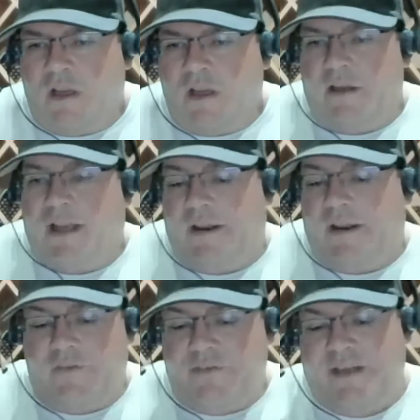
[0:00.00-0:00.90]
Yeah,
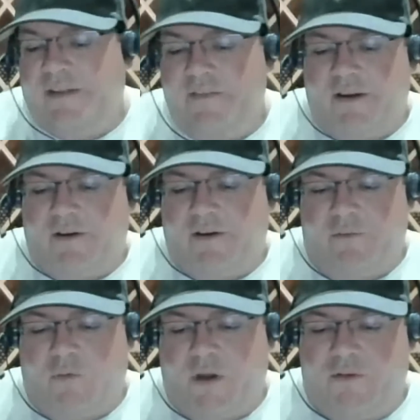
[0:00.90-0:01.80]
everything in
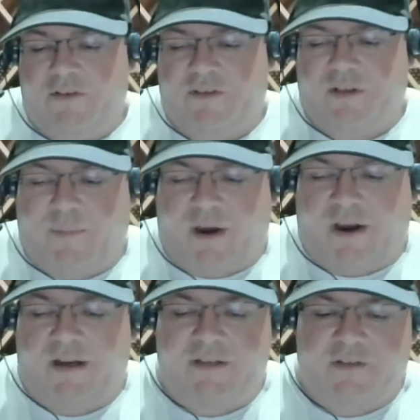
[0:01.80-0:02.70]
there, whether it's the
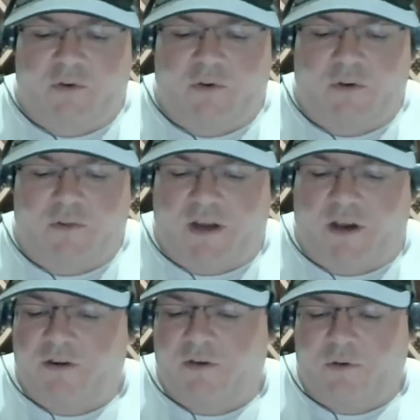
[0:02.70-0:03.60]
box or the
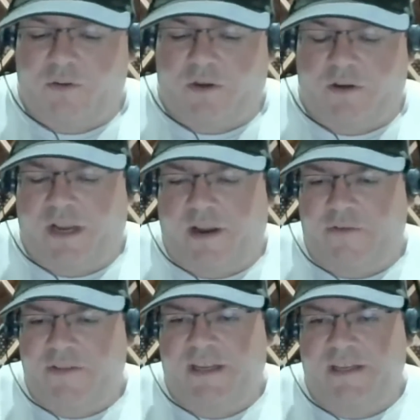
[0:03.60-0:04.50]
cutter or the
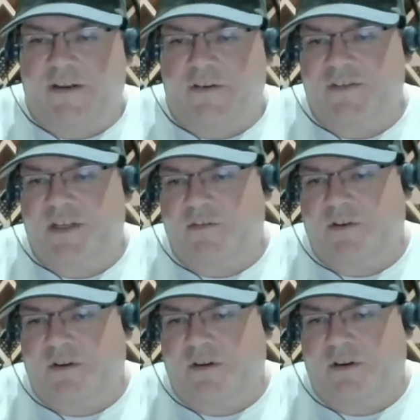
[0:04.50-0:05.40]
everything in there is
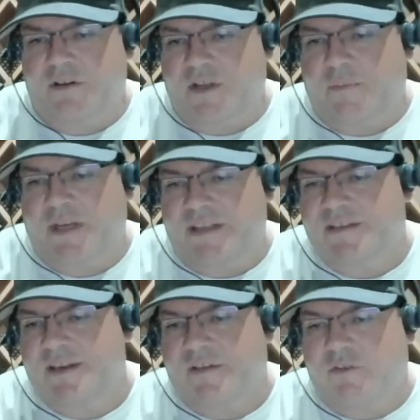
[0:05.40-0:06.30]
either something
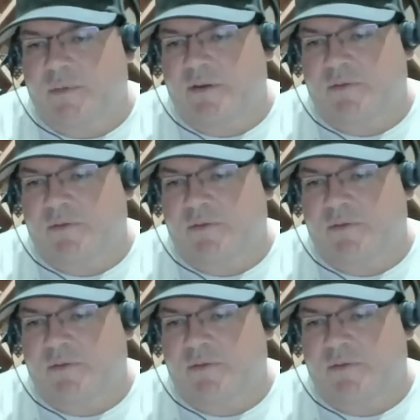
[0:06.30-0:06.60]
that's never been